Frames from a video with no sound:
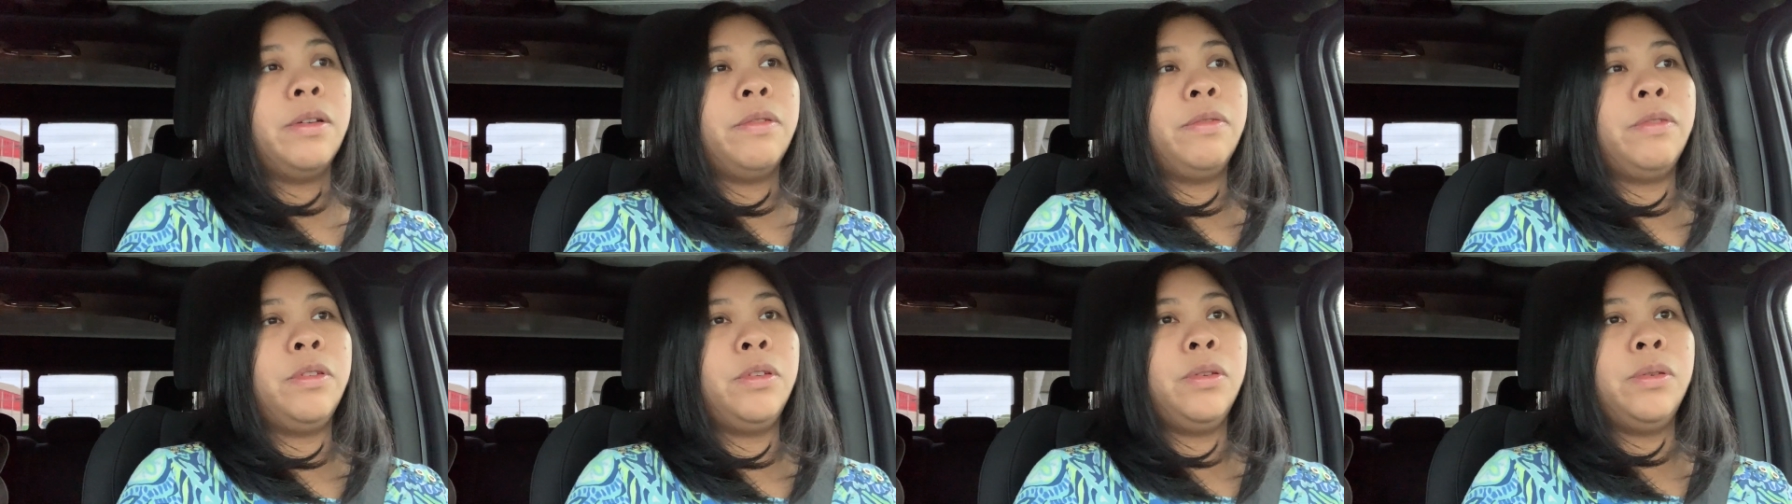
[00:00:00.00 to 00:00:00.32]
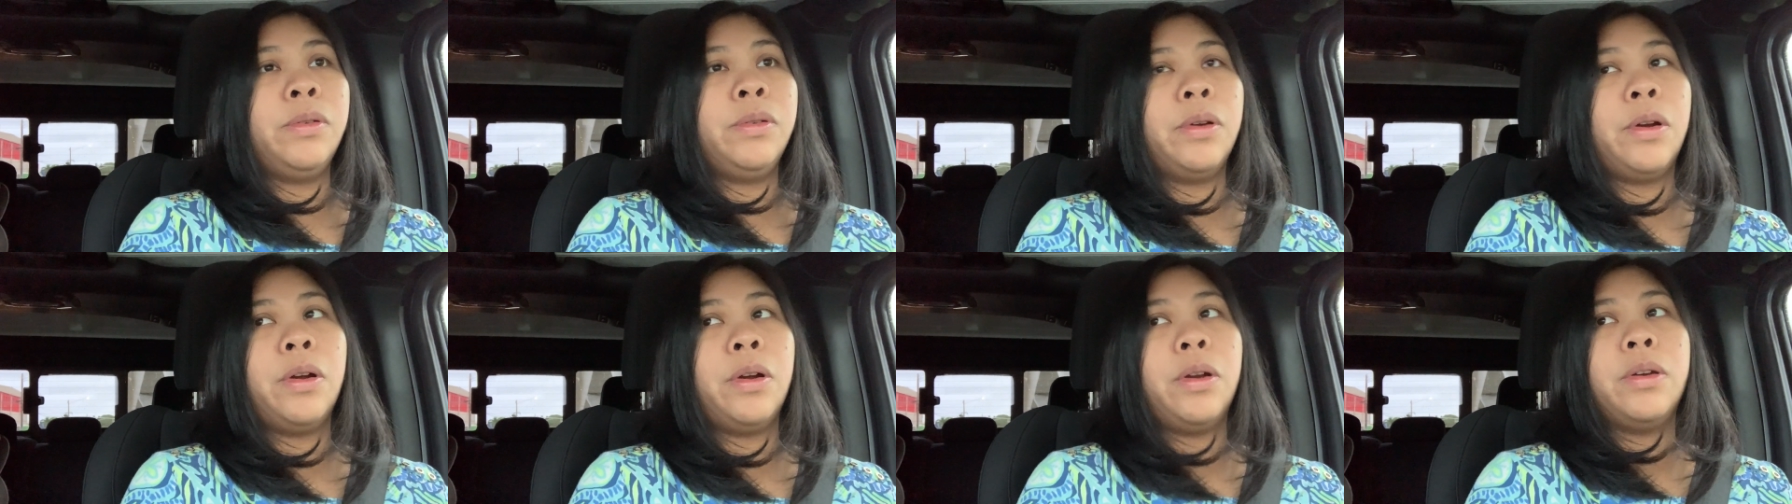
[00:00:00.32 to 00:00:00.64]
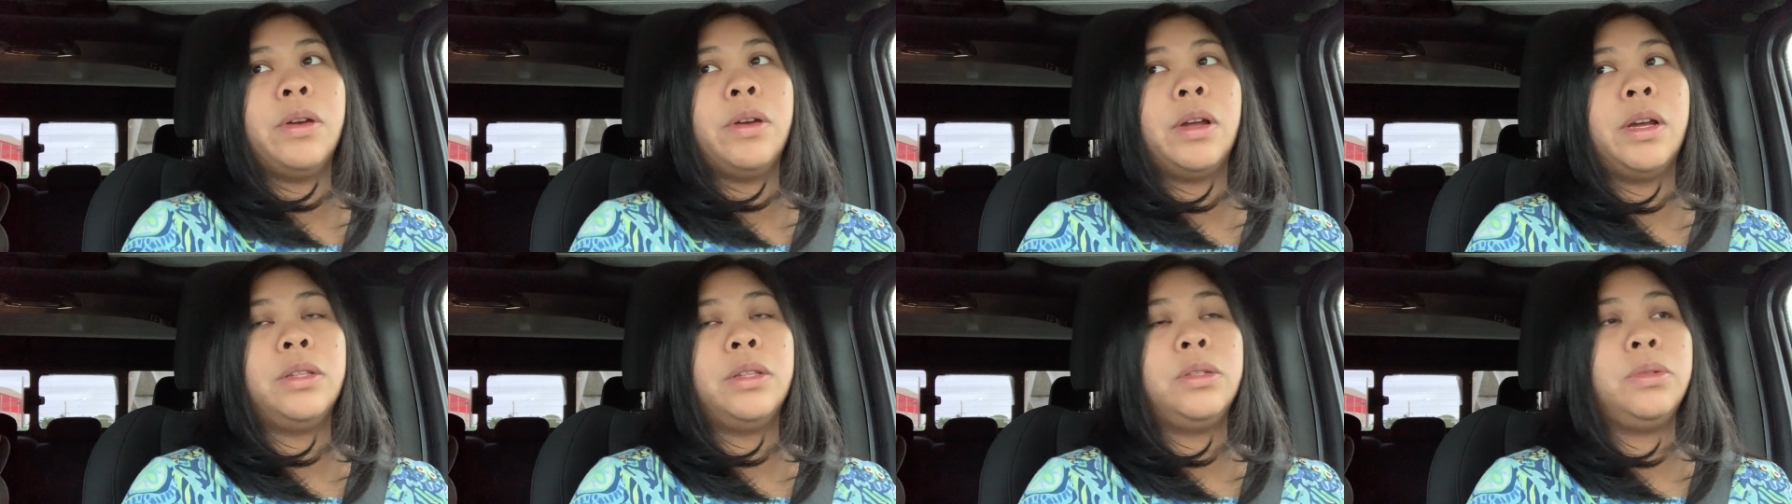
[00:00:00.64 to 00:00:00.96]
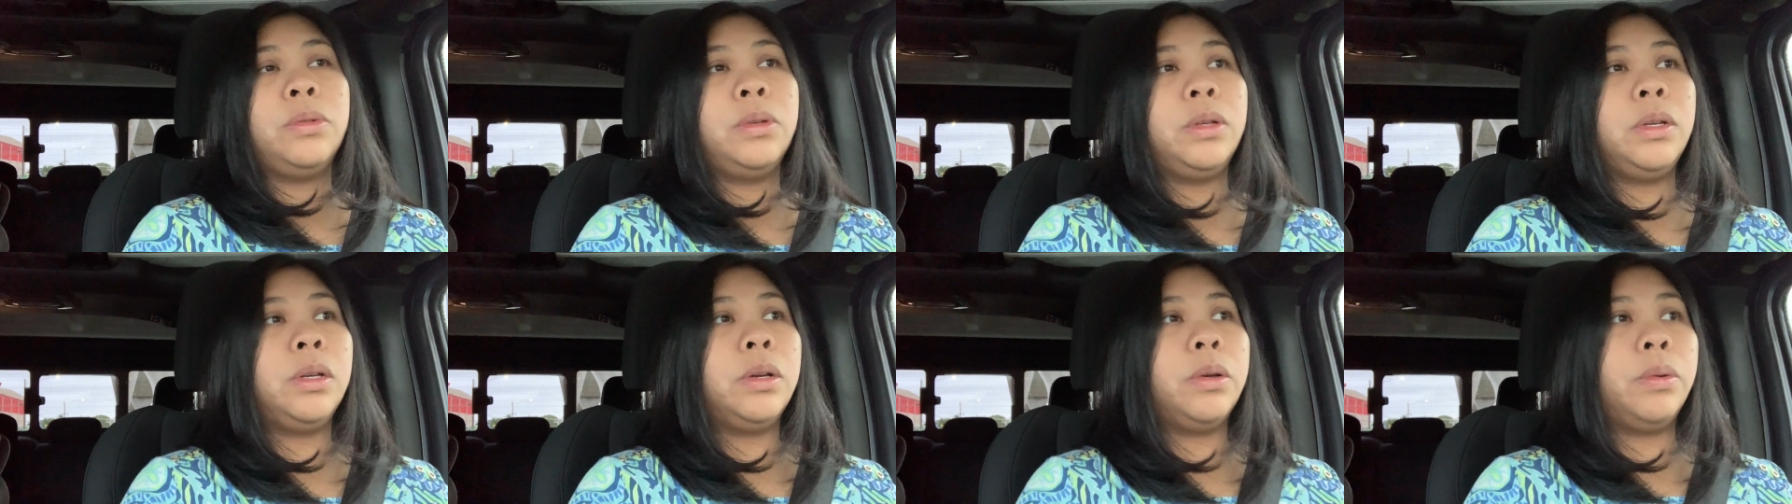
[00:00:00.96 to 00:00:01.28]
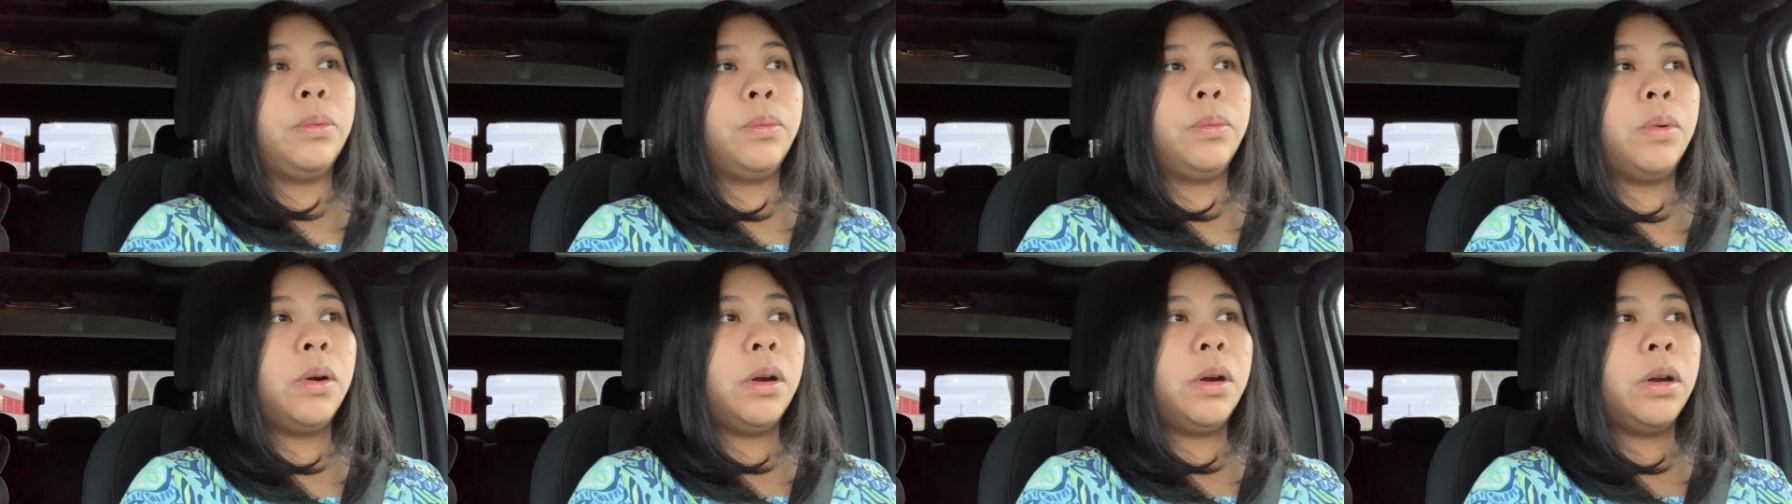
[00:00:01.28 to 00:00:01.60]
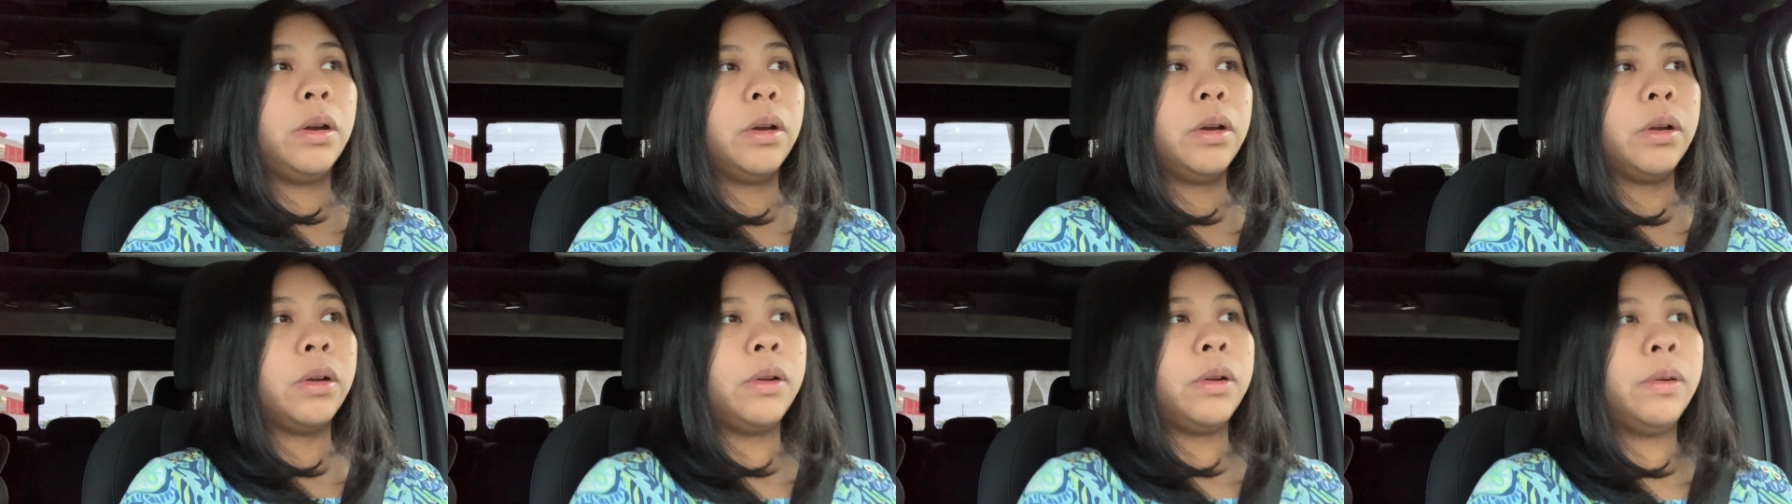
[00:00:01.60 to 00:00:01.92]
if you are not doing your
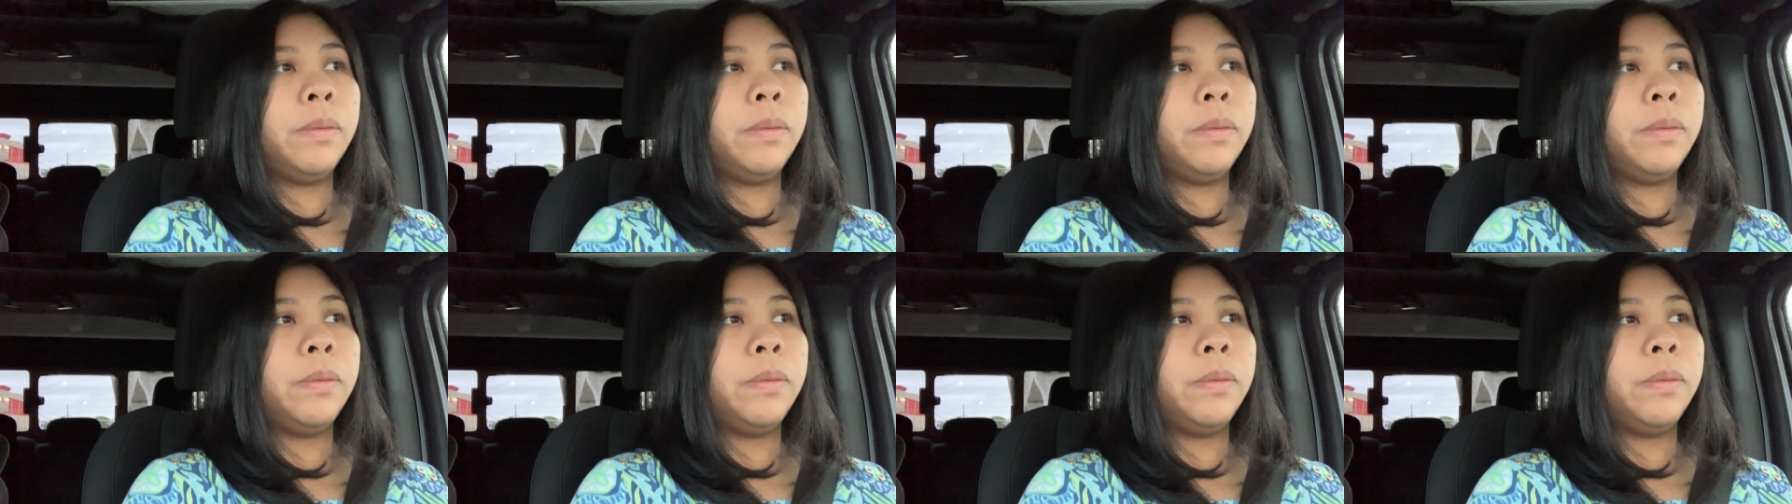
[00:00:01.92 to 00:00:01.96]
work,